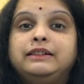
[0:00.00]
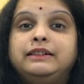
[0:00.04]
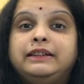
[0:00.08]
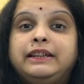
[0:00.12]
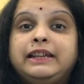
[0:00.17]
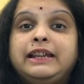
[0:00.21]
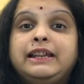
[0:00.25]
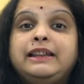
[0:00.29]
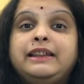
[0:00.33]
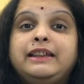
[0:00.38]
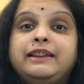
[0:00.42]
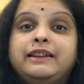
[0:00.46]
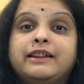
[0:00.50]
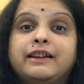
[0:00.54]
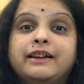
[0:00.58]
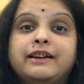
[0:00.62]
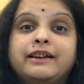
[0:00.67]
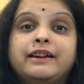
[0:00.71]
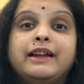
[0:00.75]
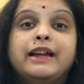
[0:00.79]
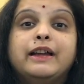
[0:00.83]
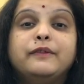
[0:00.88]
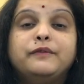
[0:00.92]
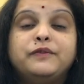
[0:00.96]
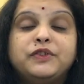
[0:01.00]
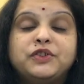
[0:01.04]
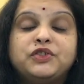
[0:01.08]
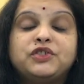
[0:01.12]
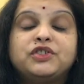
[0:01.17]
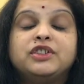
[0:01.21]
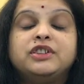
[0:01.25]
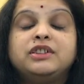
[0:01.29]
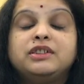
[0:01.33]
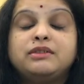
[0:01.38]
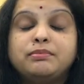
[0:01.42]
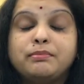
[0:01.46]
deal in an
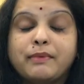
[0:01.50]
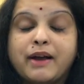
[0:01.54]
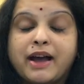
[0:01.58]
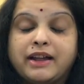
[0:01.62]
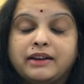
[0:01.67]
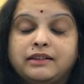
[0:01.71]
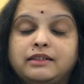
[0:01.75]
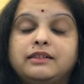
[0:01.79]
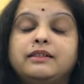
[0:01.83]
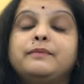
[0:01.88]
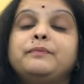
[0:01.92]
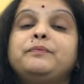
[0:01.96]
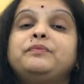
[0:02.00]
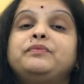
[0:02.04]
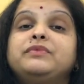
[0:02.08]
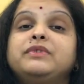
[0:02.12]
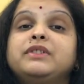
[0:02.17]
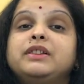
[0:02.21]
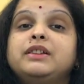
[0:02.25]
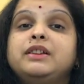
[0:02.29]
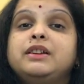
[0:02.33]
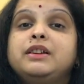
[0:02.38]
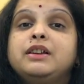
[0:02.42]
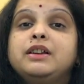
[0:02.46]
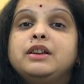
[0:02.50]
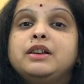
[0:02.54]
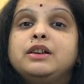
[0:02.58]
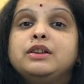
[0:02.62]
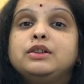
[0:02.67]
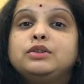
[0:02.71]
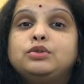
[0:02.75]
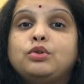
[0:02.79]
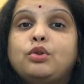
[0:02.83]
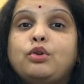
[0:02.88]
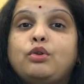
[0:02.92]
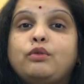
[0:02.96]
efficient manner.
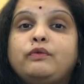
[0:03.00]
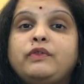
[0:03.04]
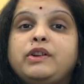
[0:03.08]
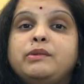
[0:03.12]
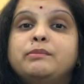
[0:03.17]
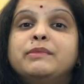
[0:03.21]
So we